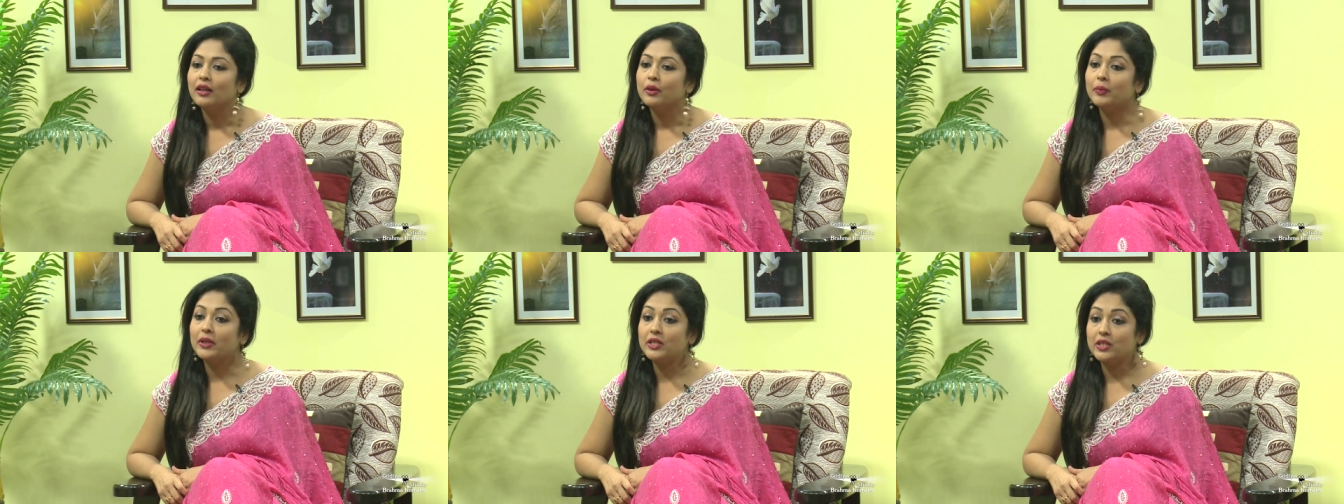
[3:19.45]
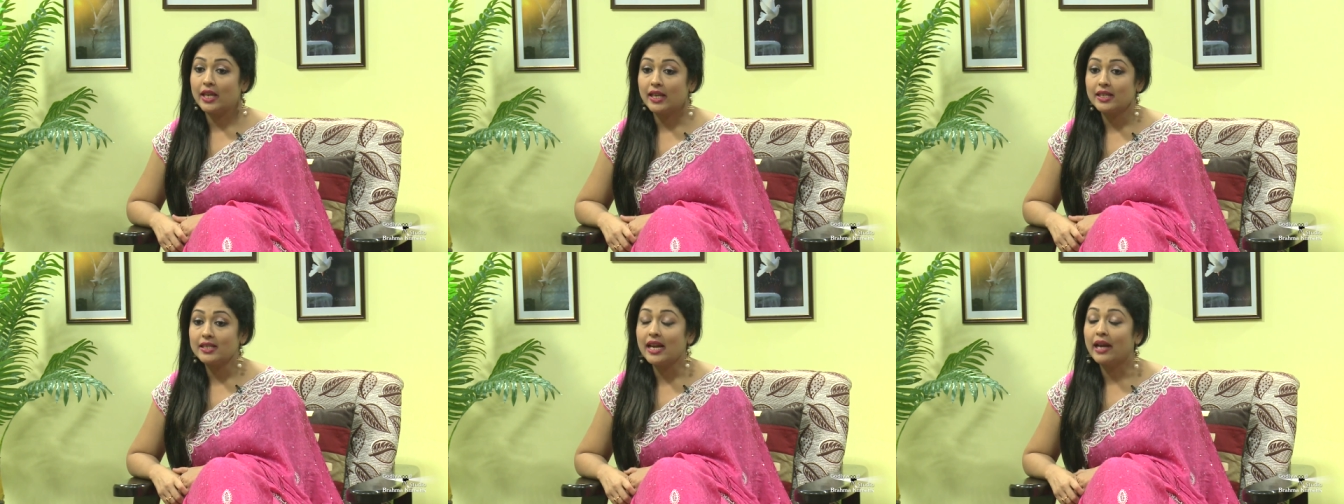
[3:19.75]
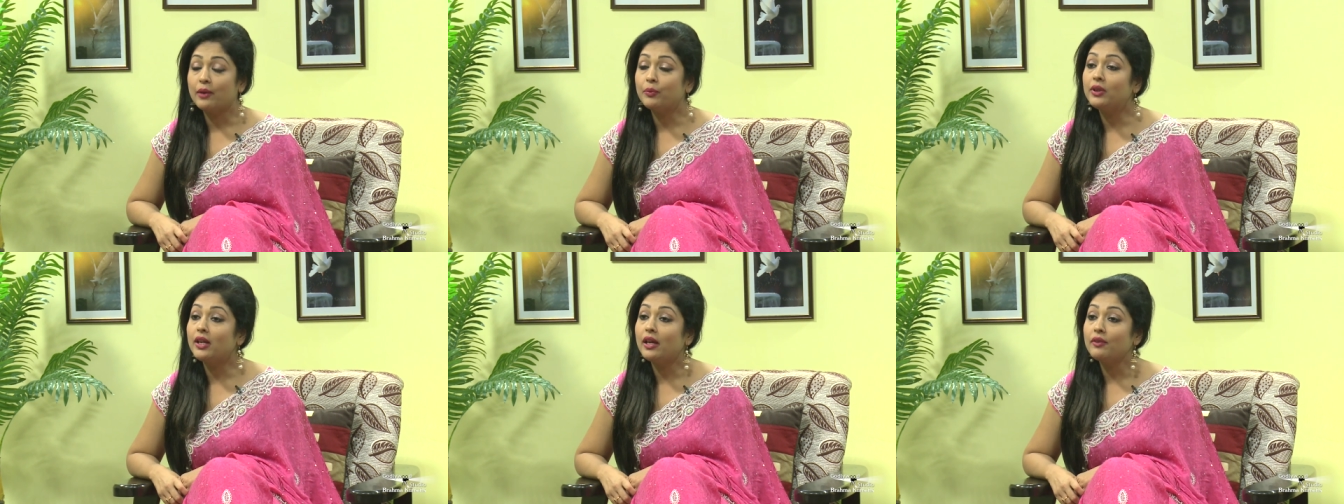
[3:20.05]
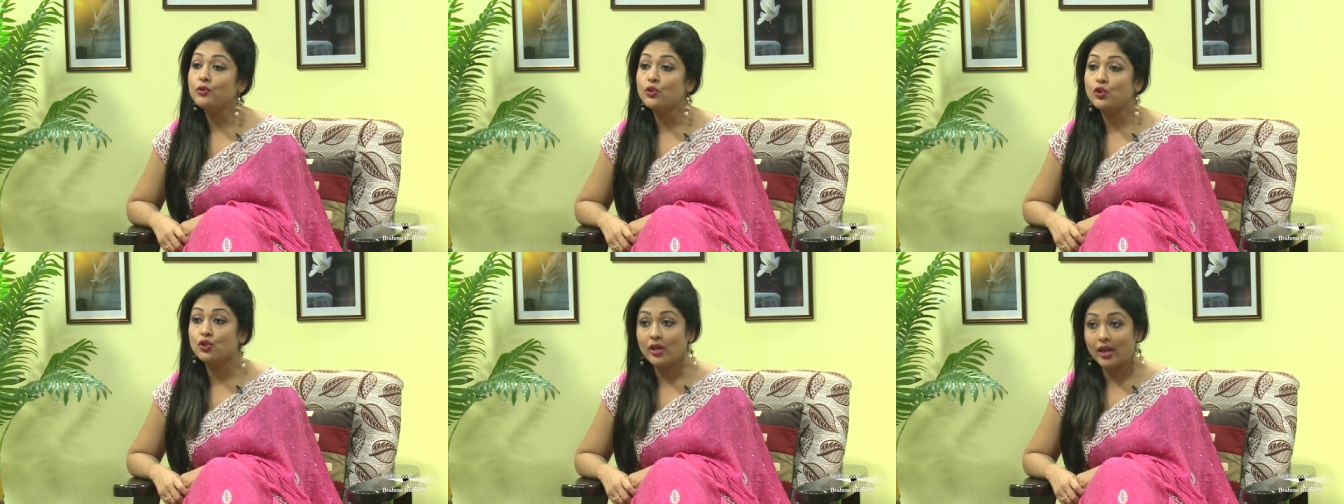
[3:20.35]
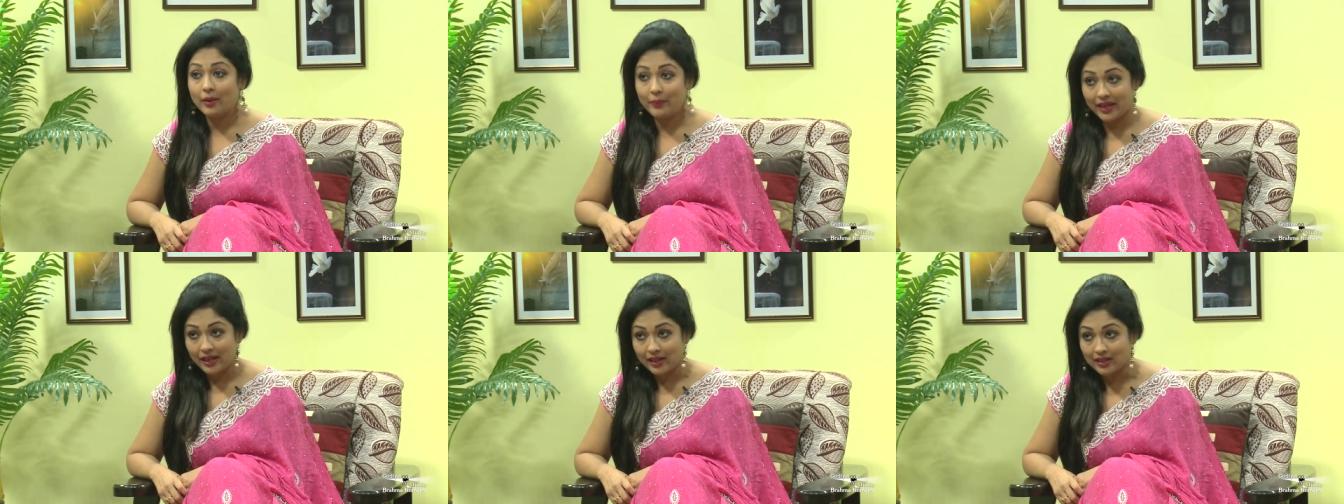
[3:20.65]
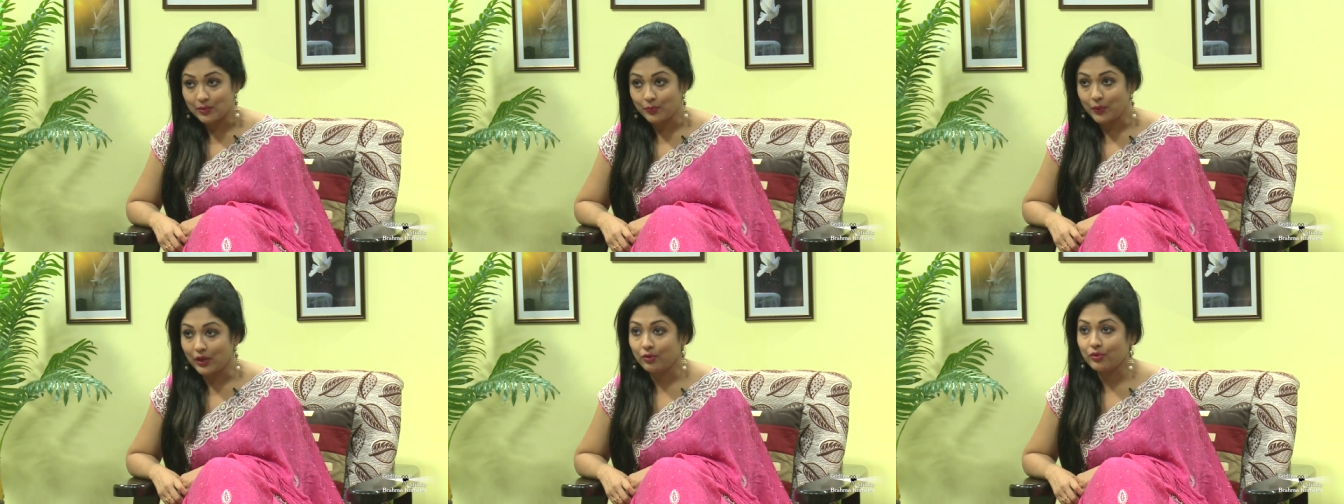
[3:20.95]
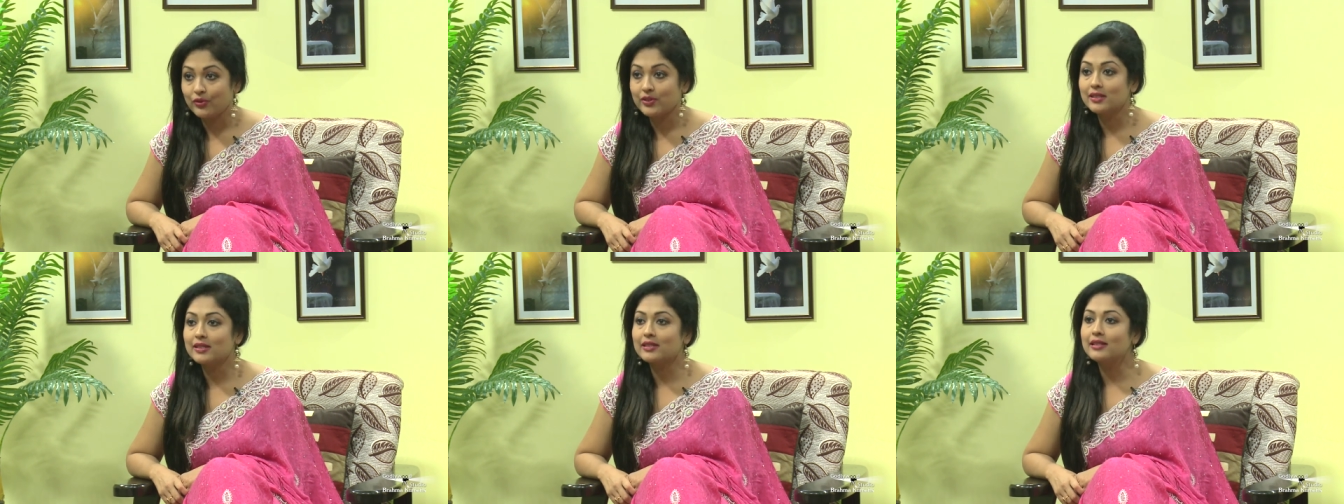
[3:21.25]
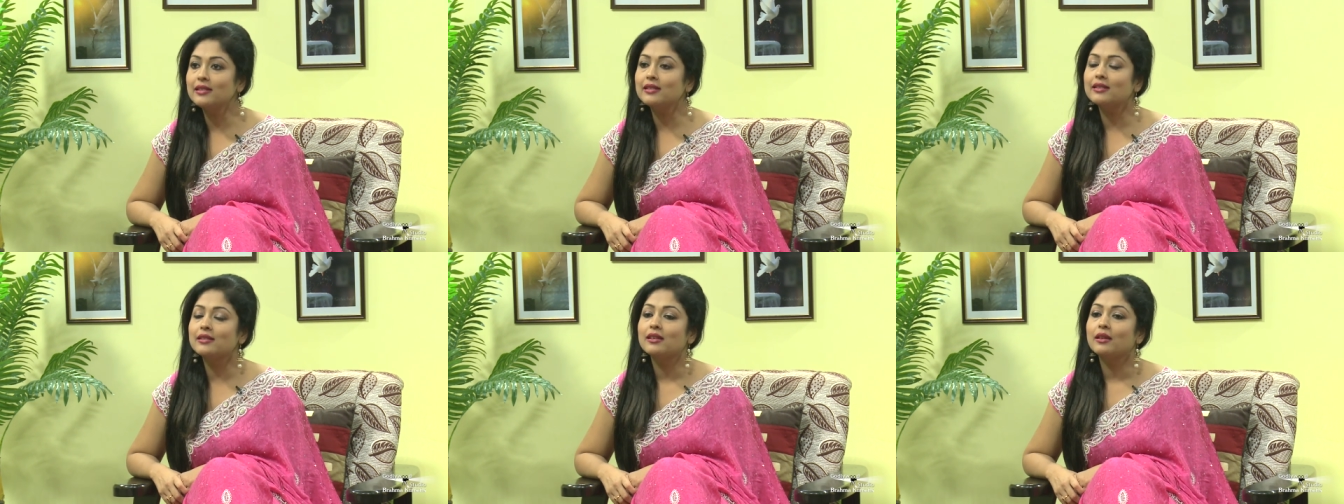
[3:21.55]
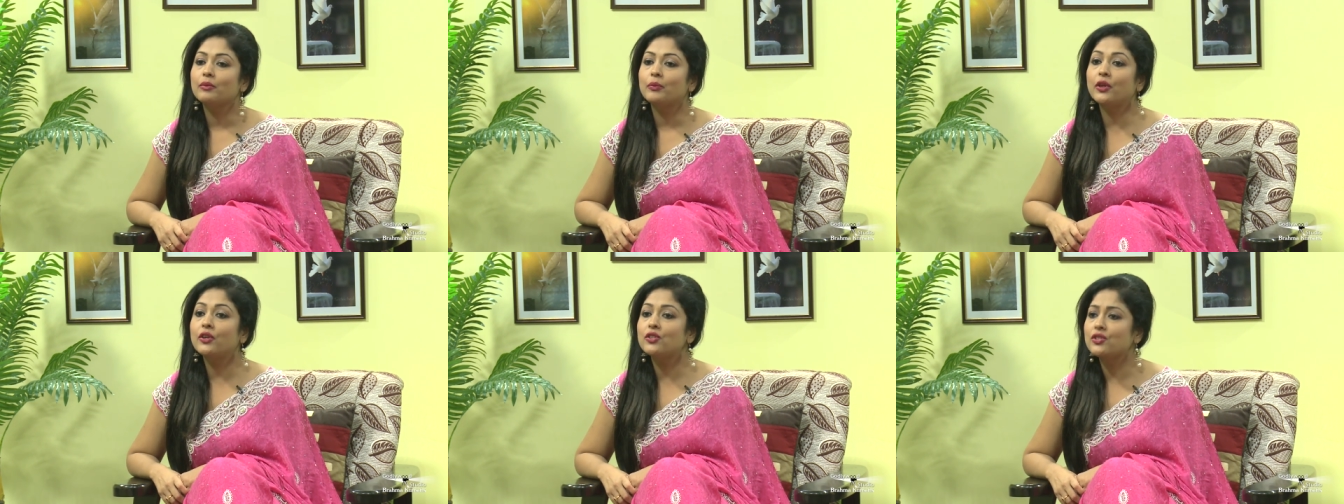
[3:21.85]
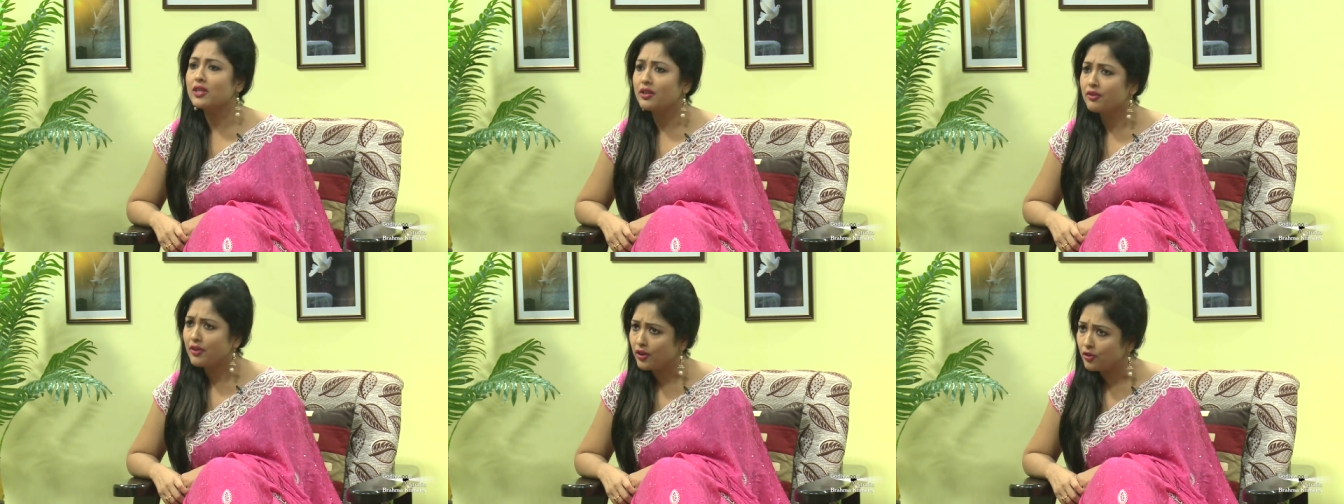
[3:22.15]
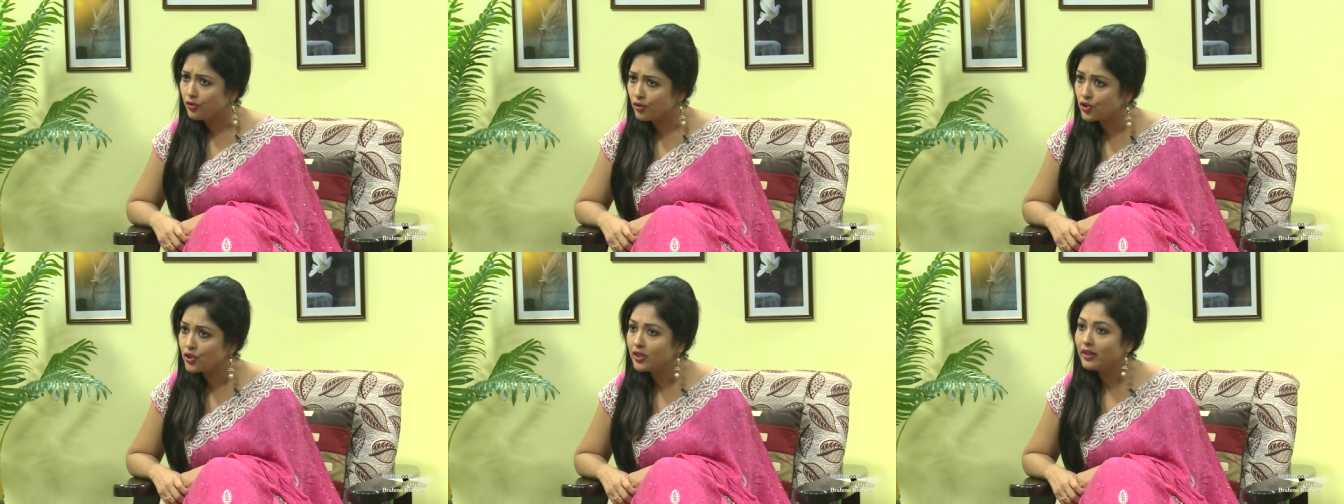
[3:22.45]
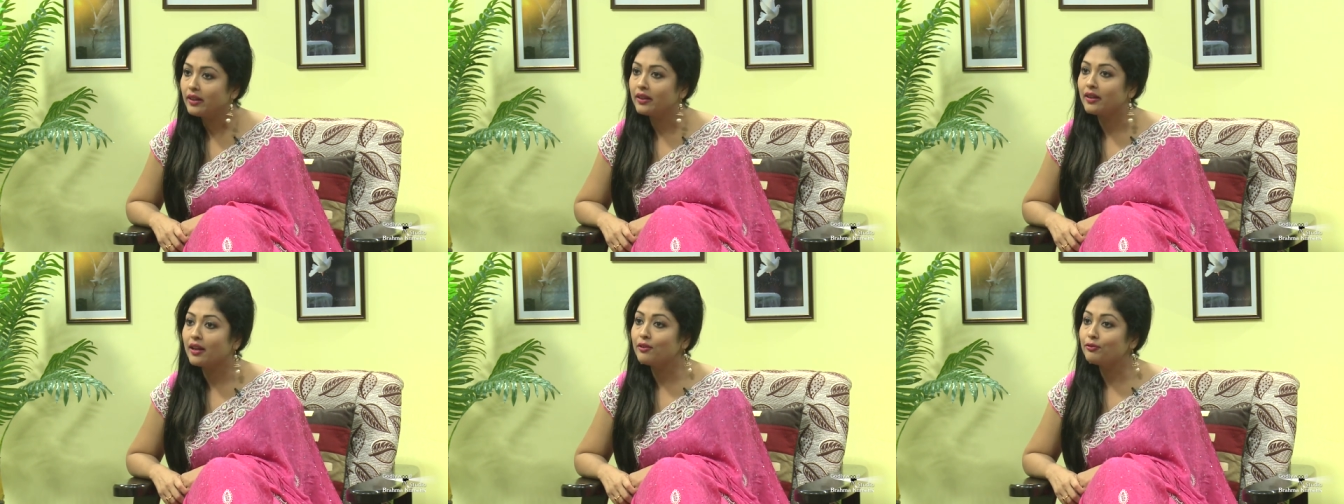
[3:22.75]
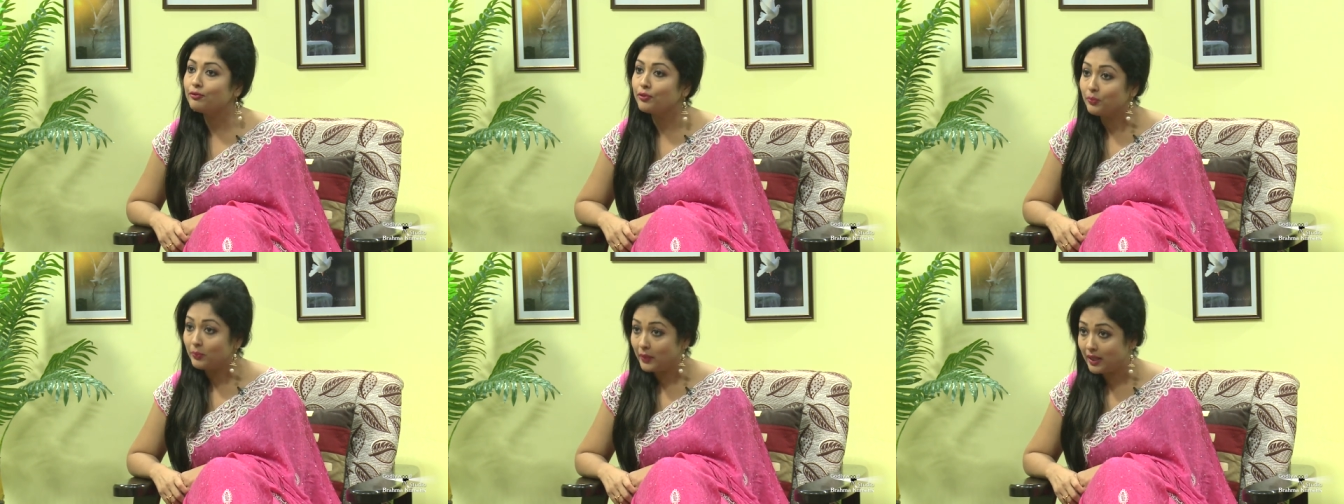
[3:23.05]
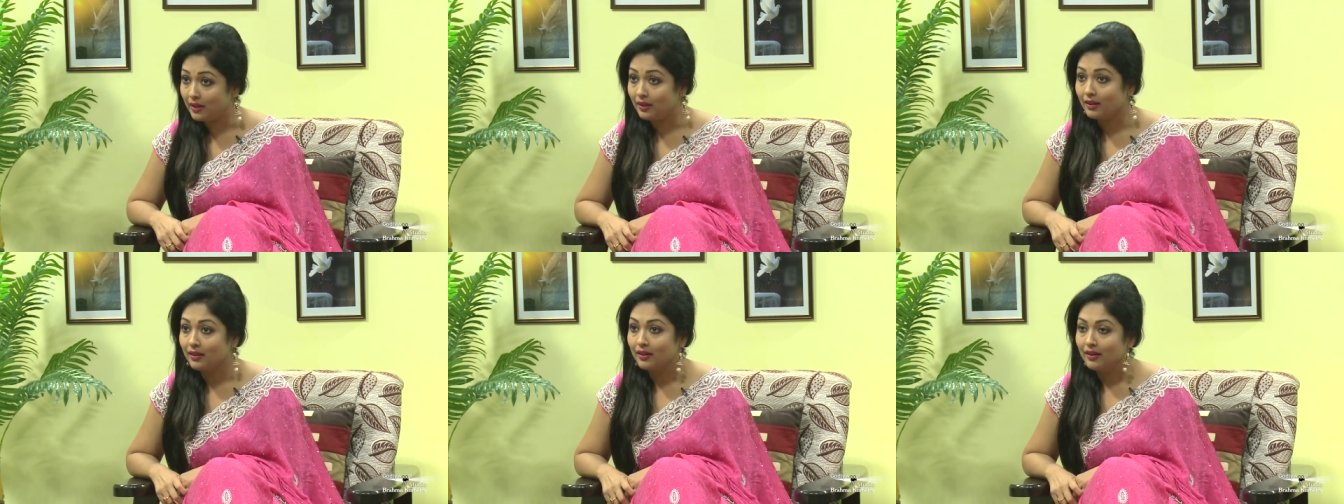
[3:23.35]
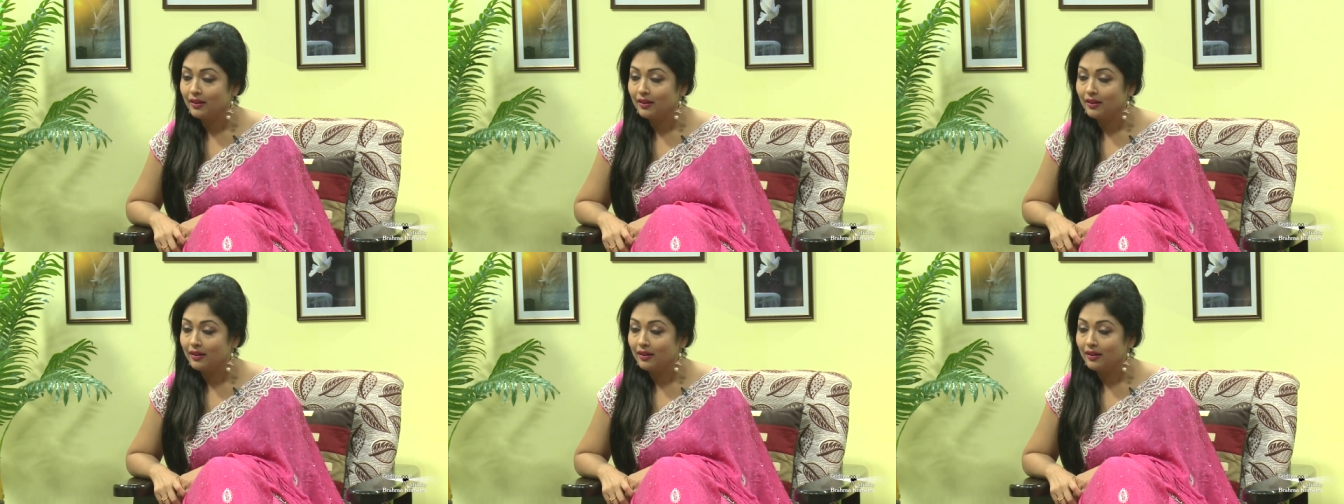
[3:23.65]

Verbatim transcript: But yes, I would love to share my experiences because they're enriching enough for me.